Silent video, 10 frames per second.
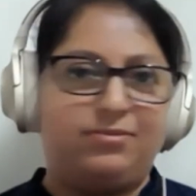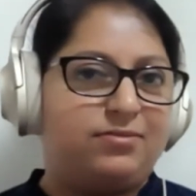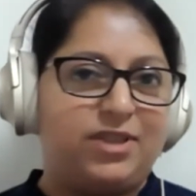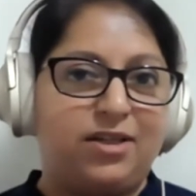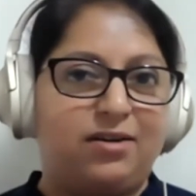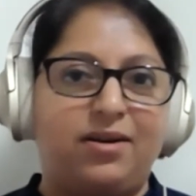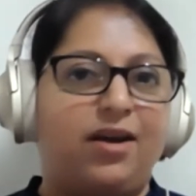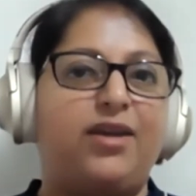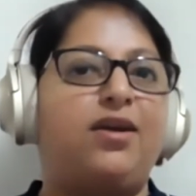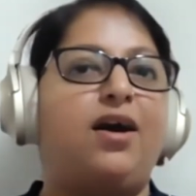year
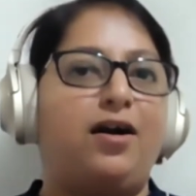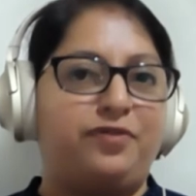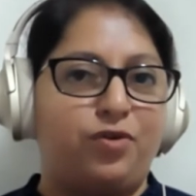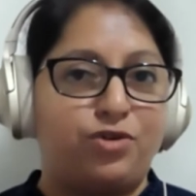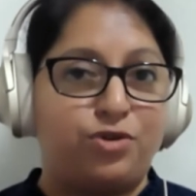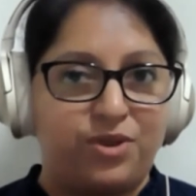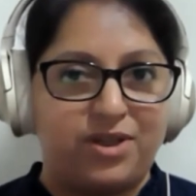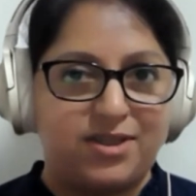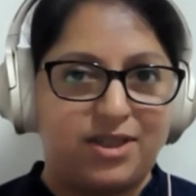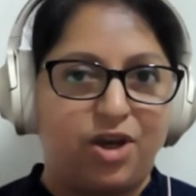and a half or 2
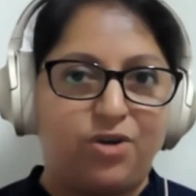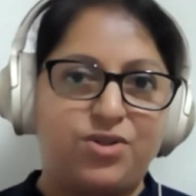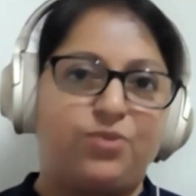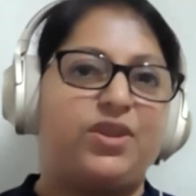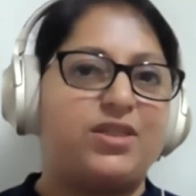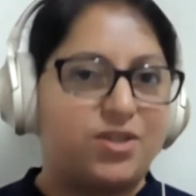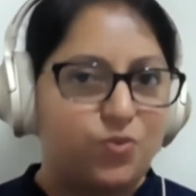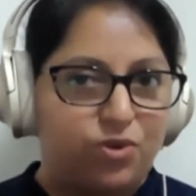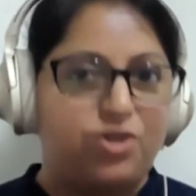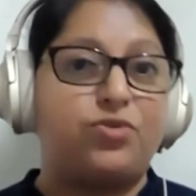years ago, so they just
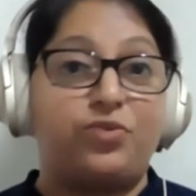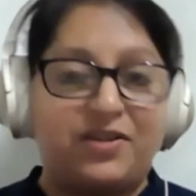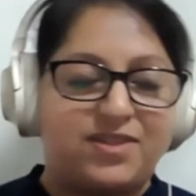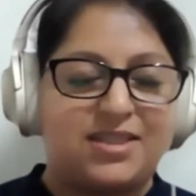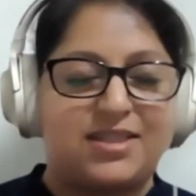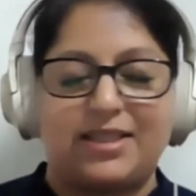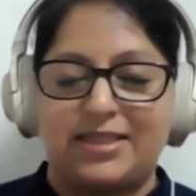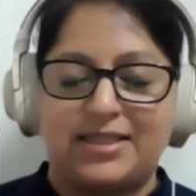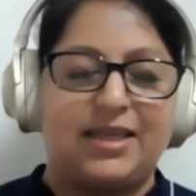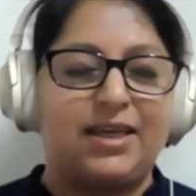wanted to revisit and
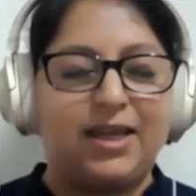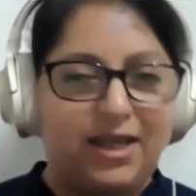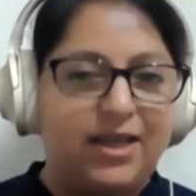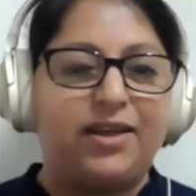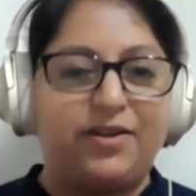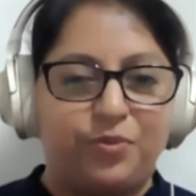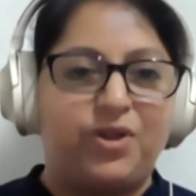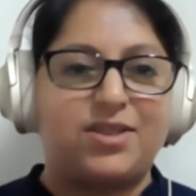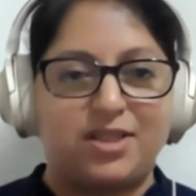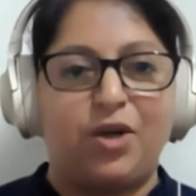see if we
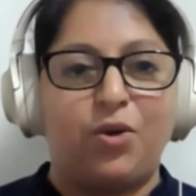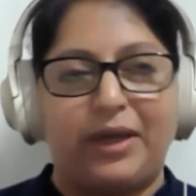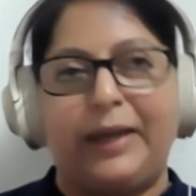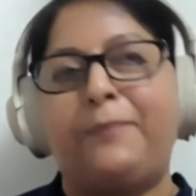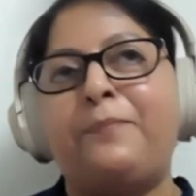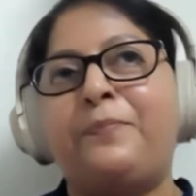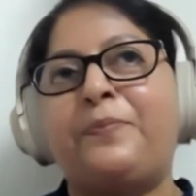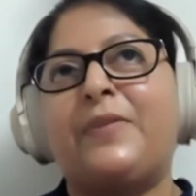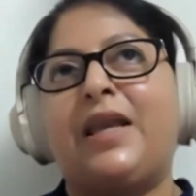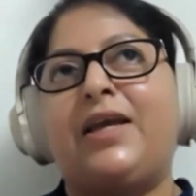are still okay.
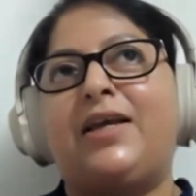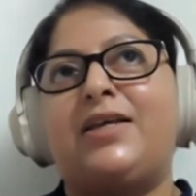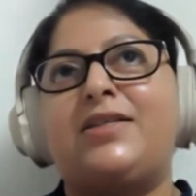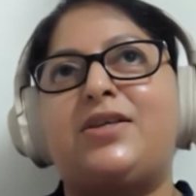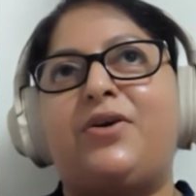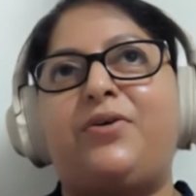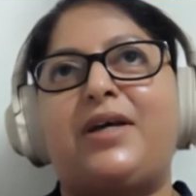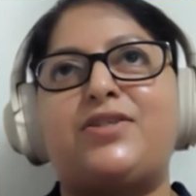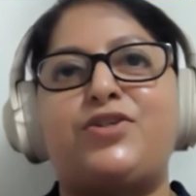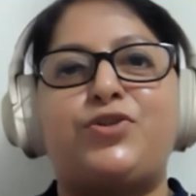So
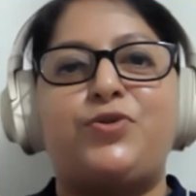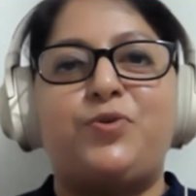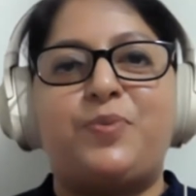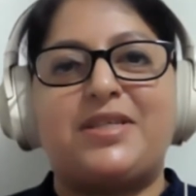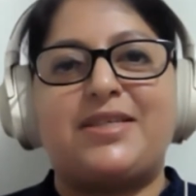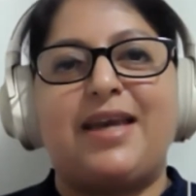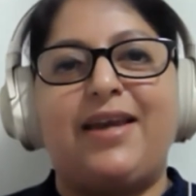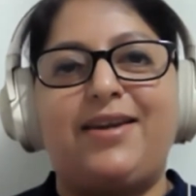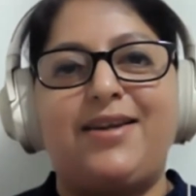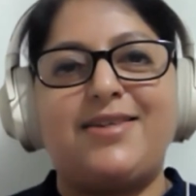as a true business
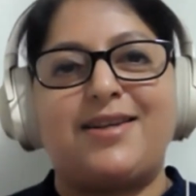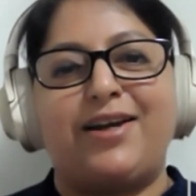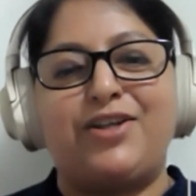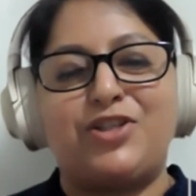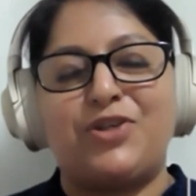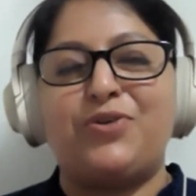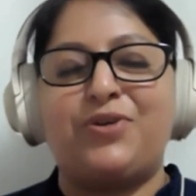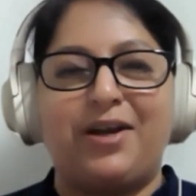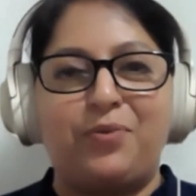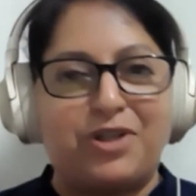analyst, I
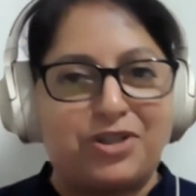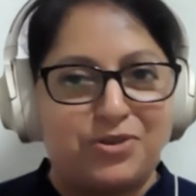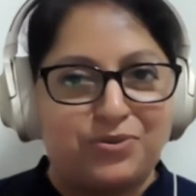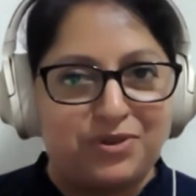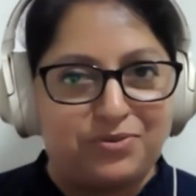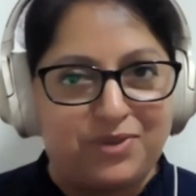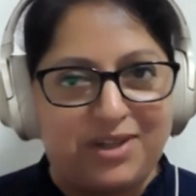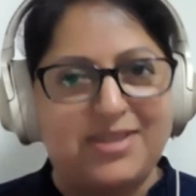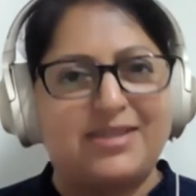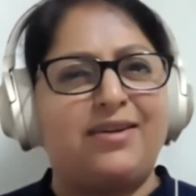went into the
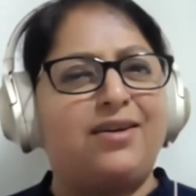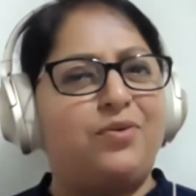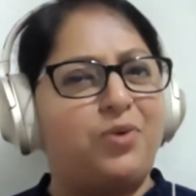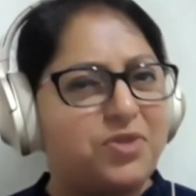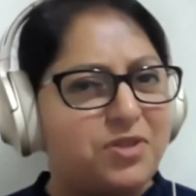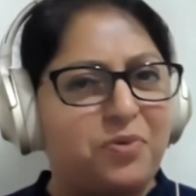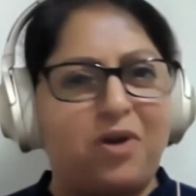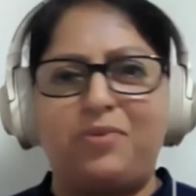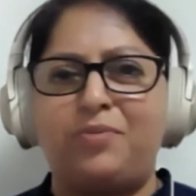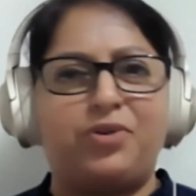understanding what was the
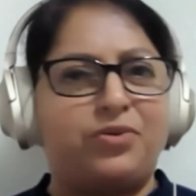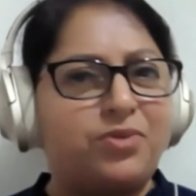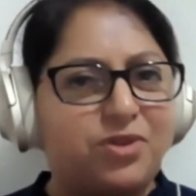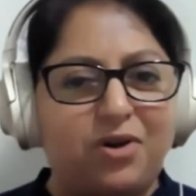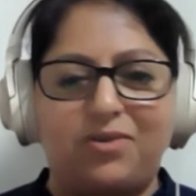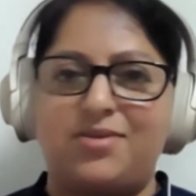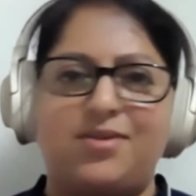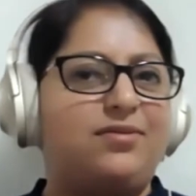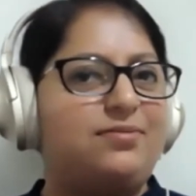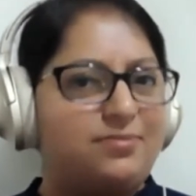problem, the root cause,
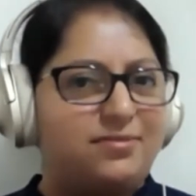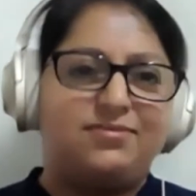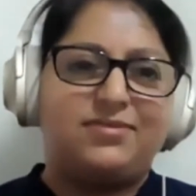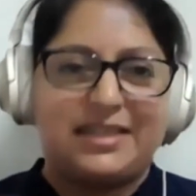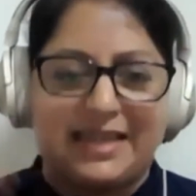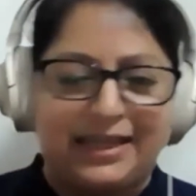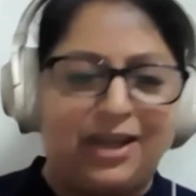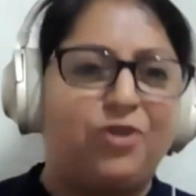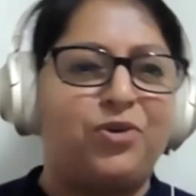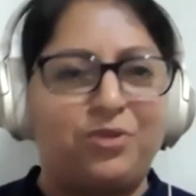taking
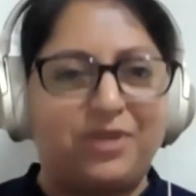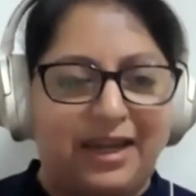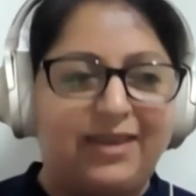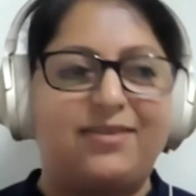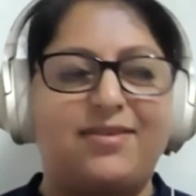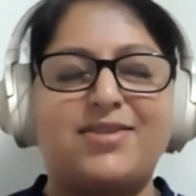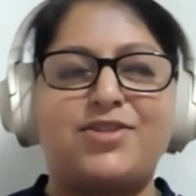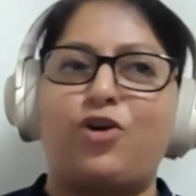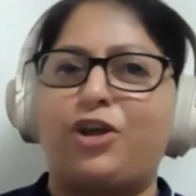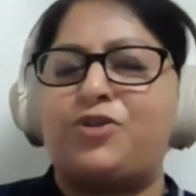out all the layers,
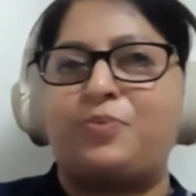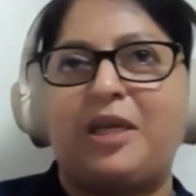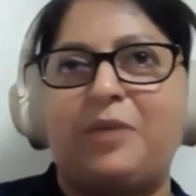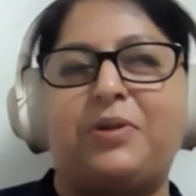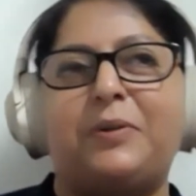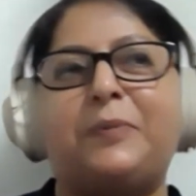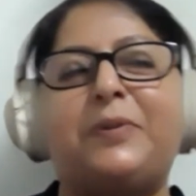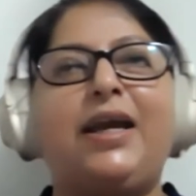talking to people.